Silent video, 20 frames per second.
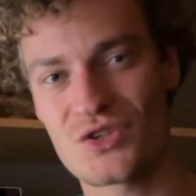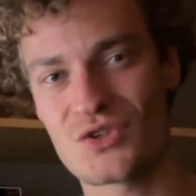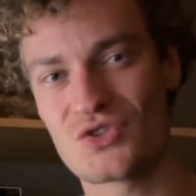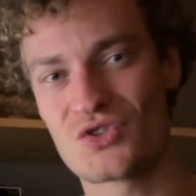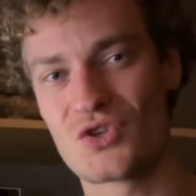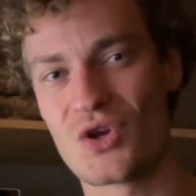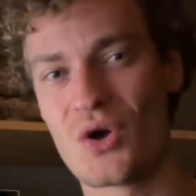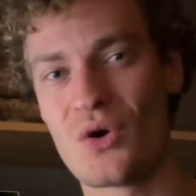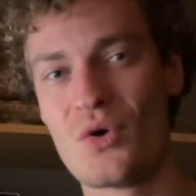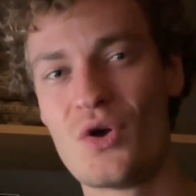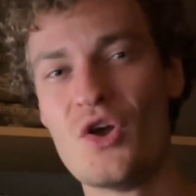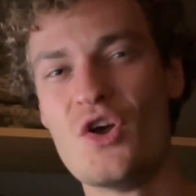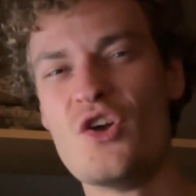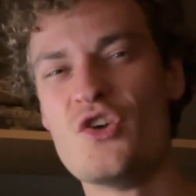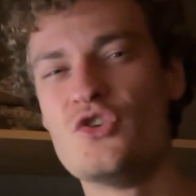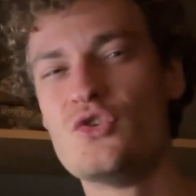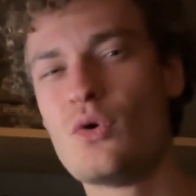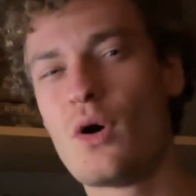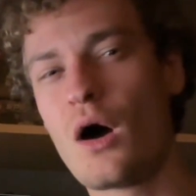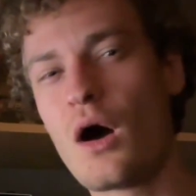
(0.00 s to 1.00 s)
So
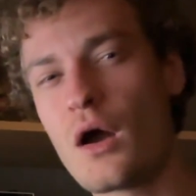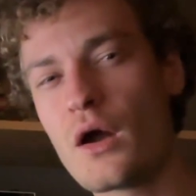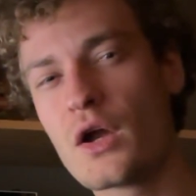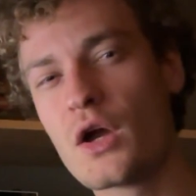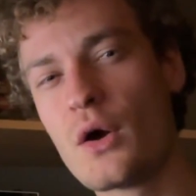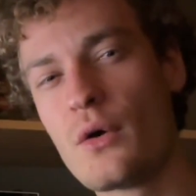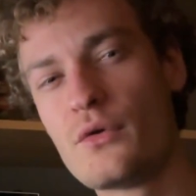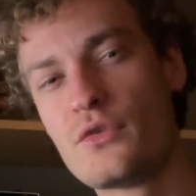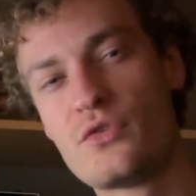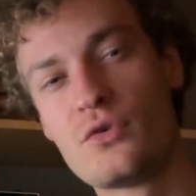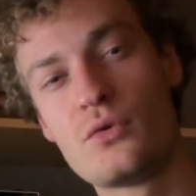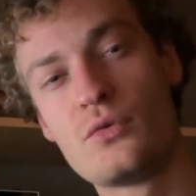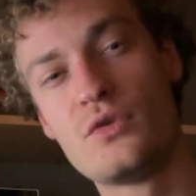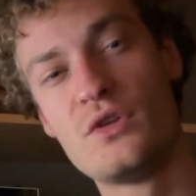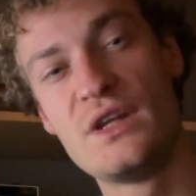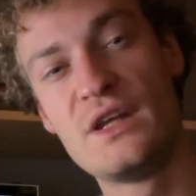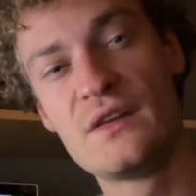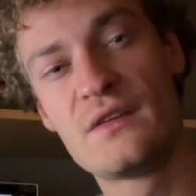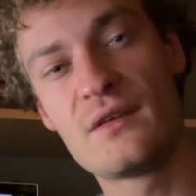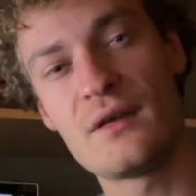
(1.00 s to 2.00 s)
you are going to
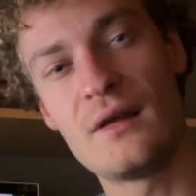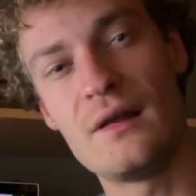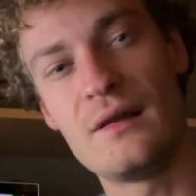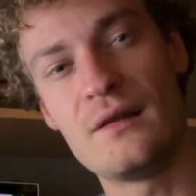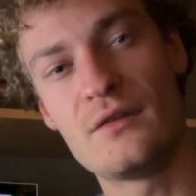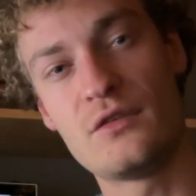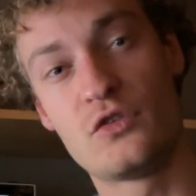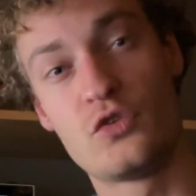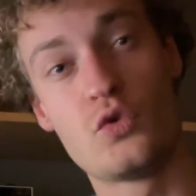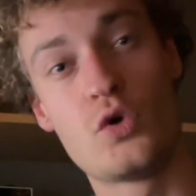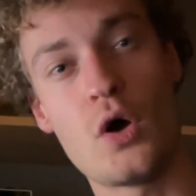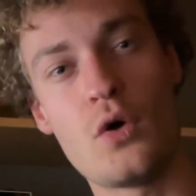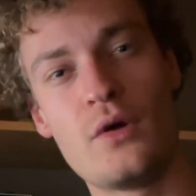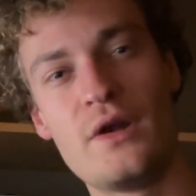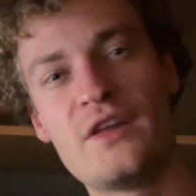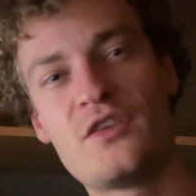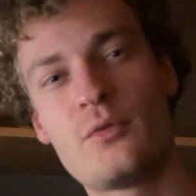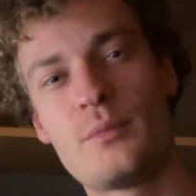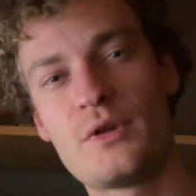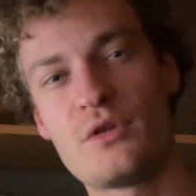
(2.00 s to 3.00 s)
need to go a
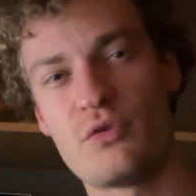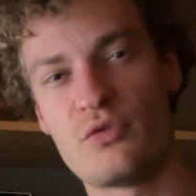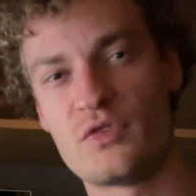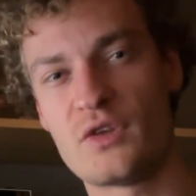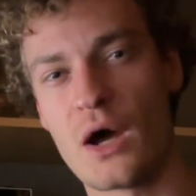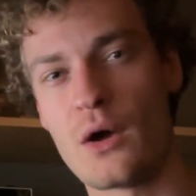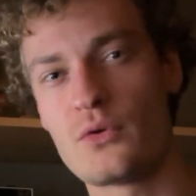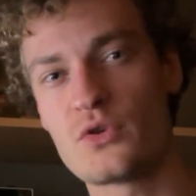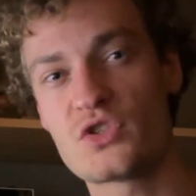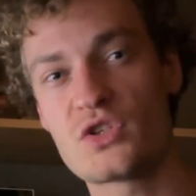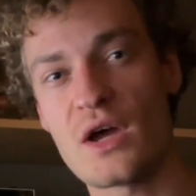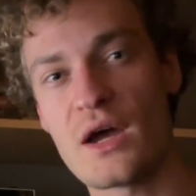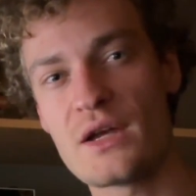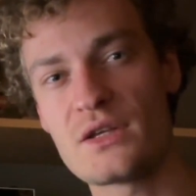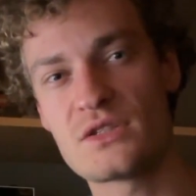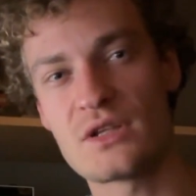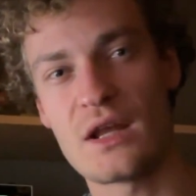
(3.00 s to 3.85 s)
little bit of downsize.